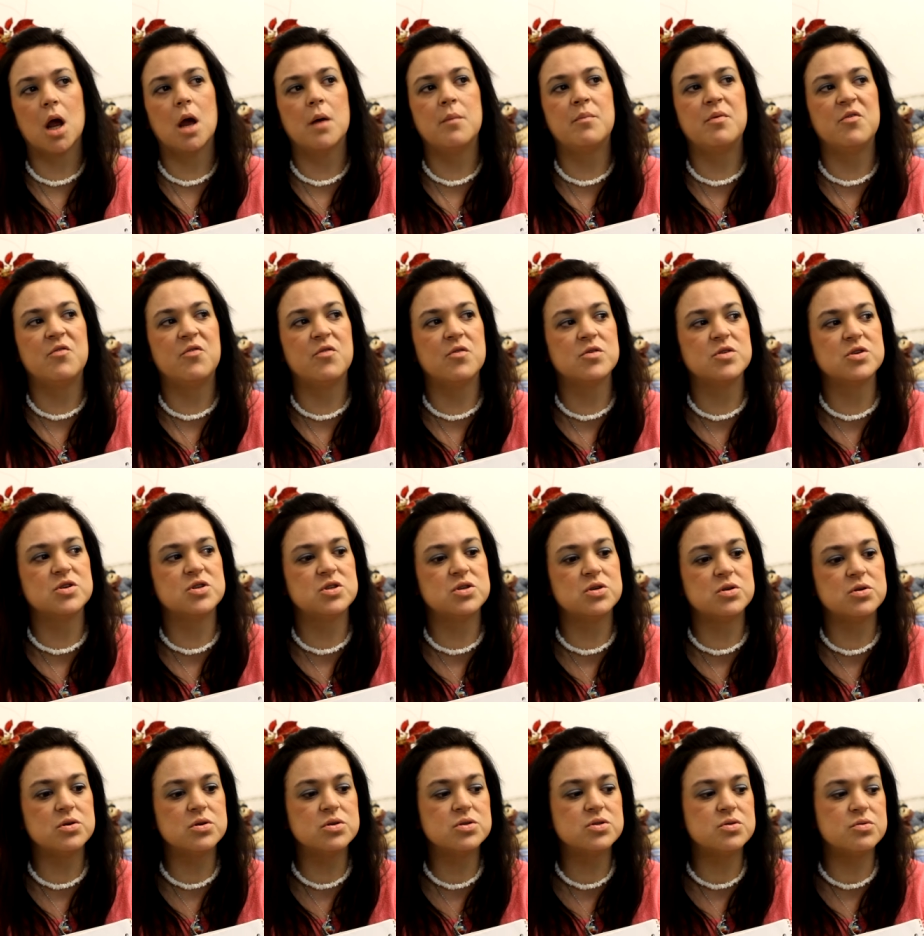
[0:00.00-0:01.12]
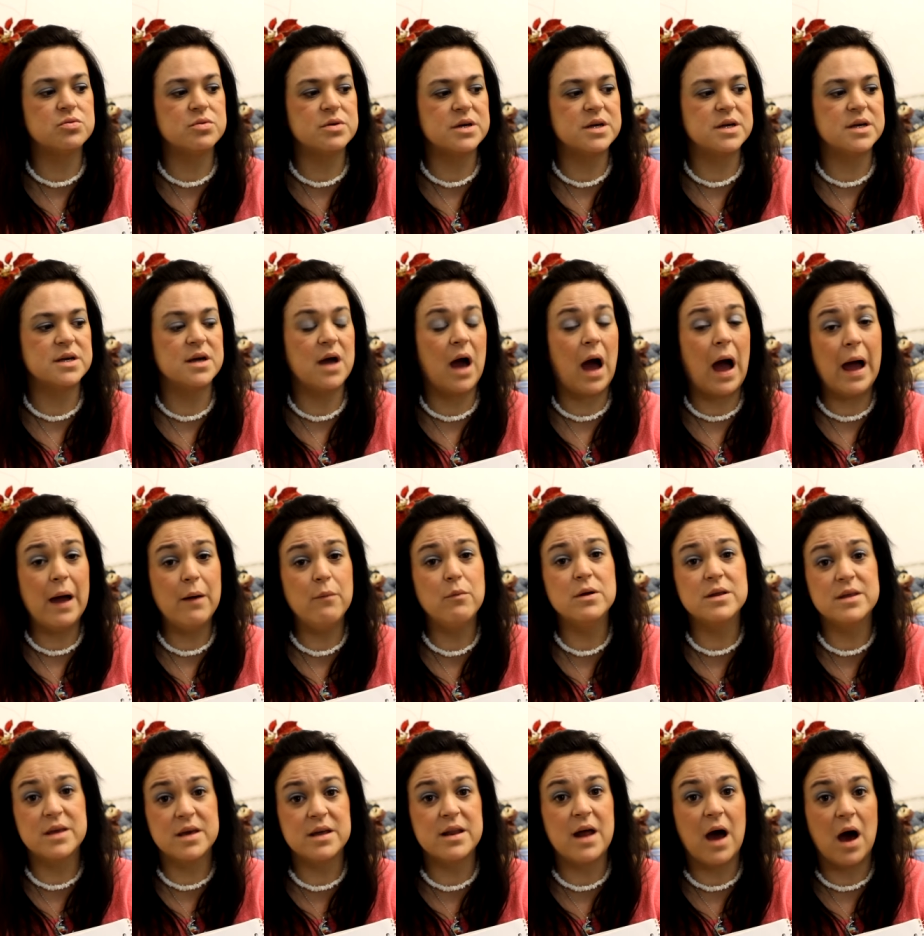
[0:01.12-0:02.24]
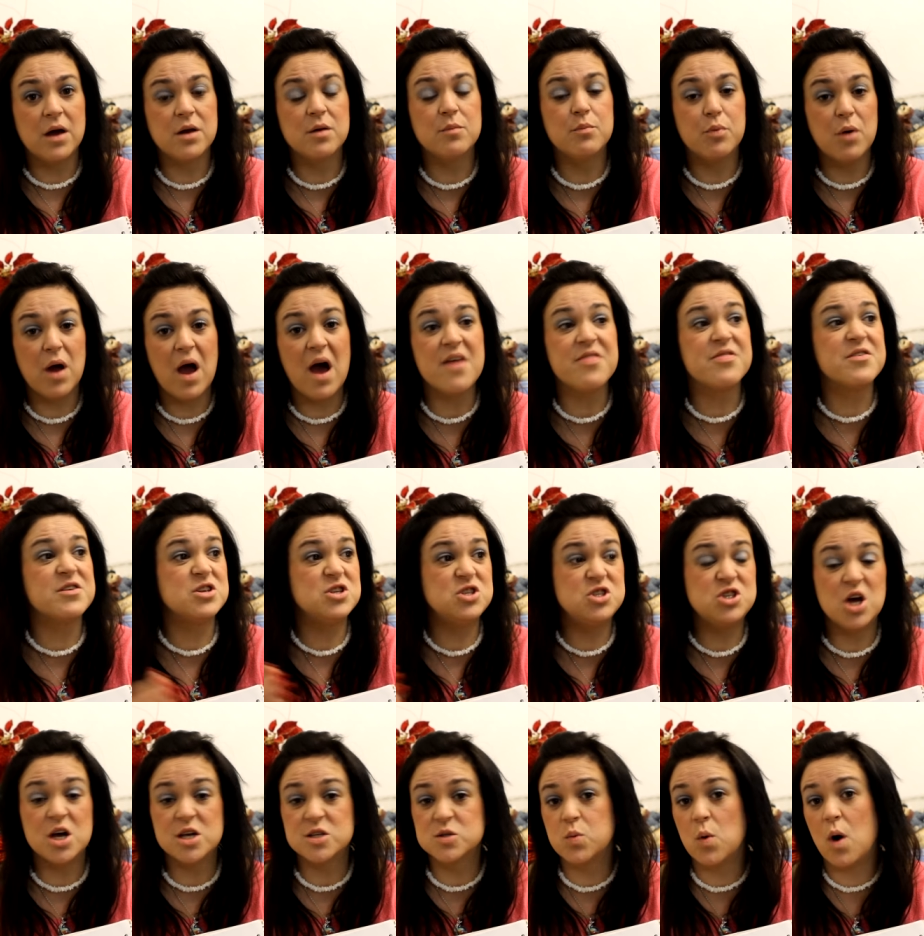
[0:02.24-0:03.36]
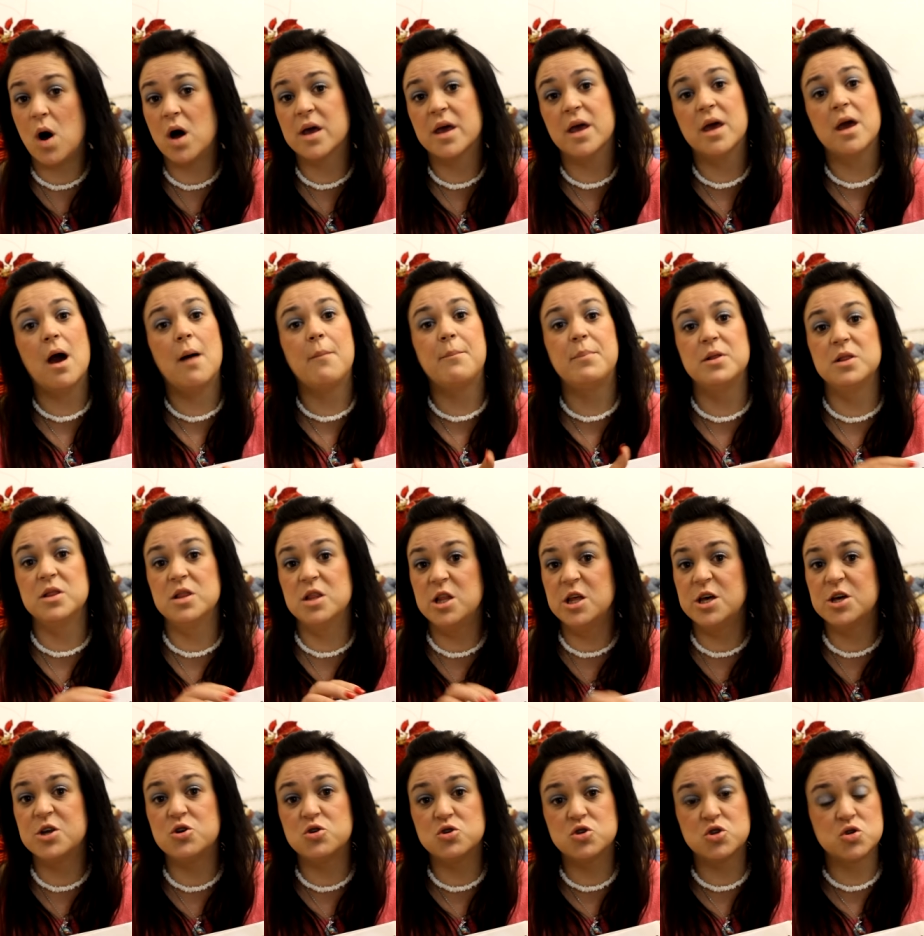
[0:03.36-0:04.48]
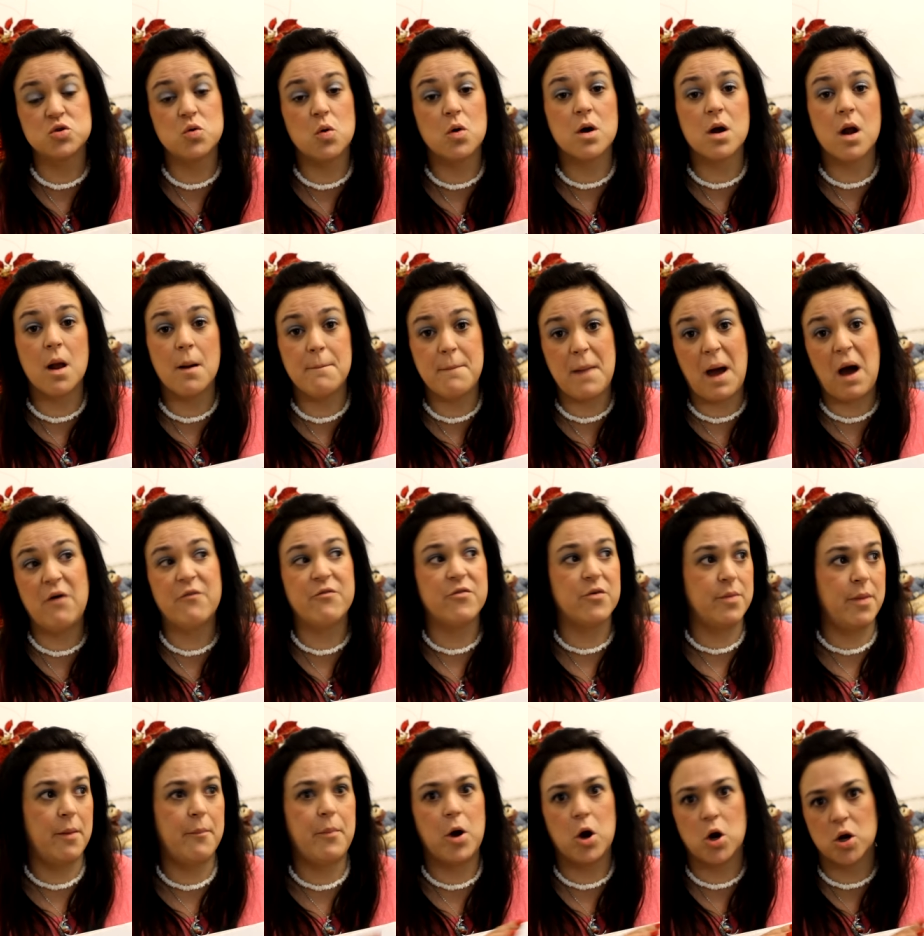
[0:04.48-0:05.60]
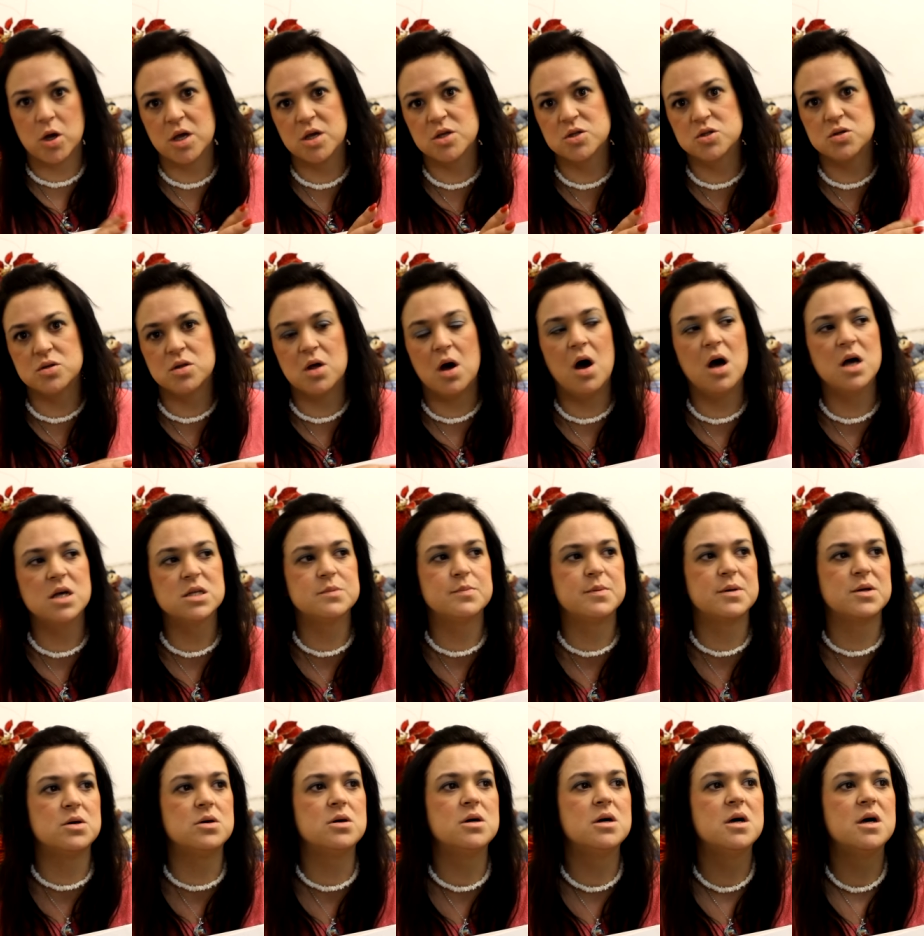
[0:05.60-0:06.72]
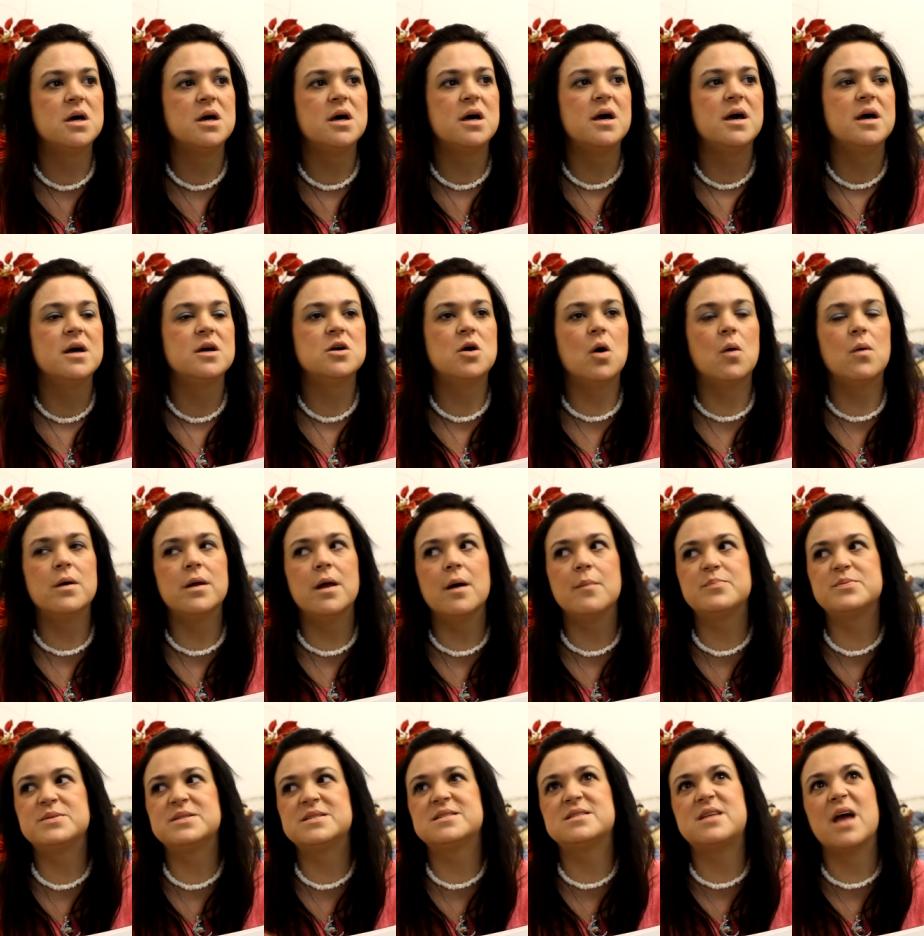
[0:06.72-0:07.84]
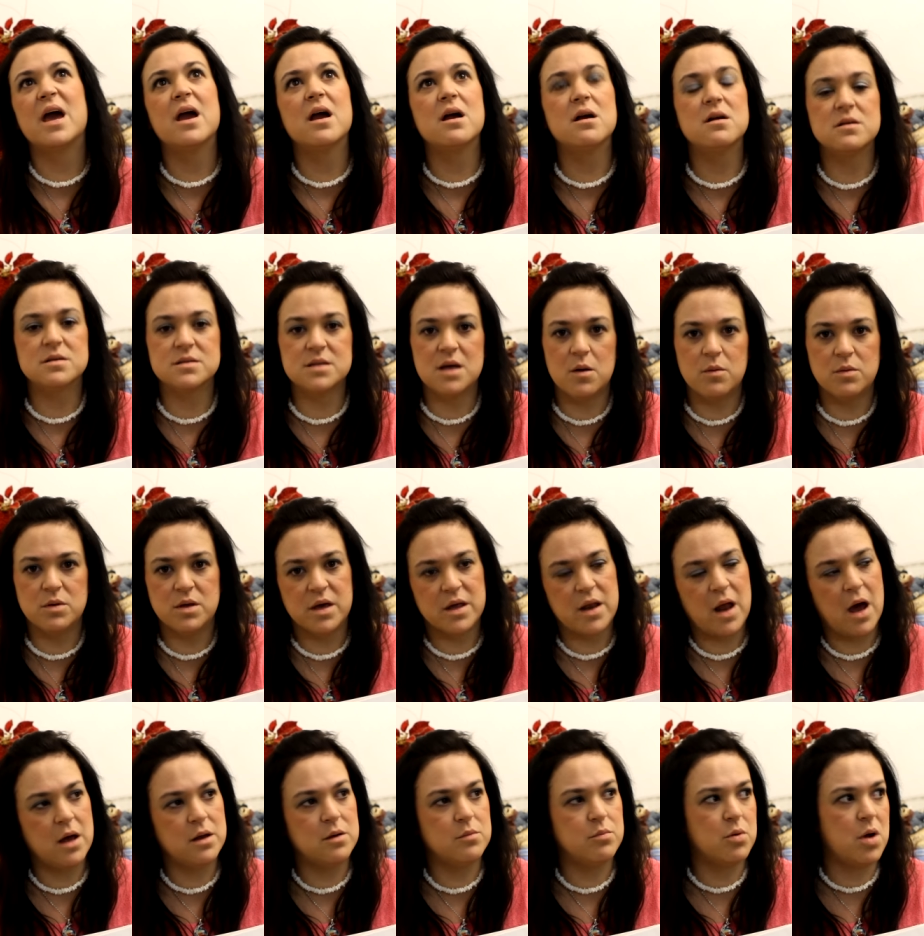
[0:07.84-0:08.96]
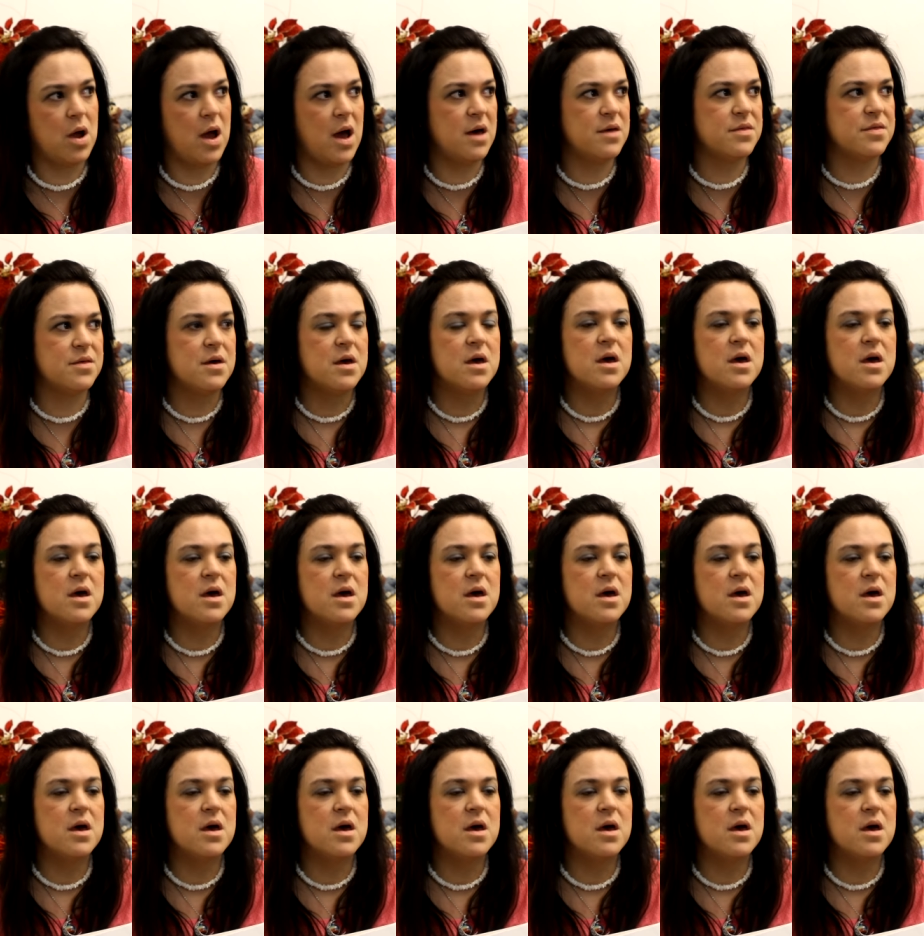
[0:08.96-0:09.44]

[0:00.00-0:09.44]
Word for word: before the surgery, I would get out of breath just walking up a little short amount from the parking to the hospital. Going upstairs, I would get out of breath.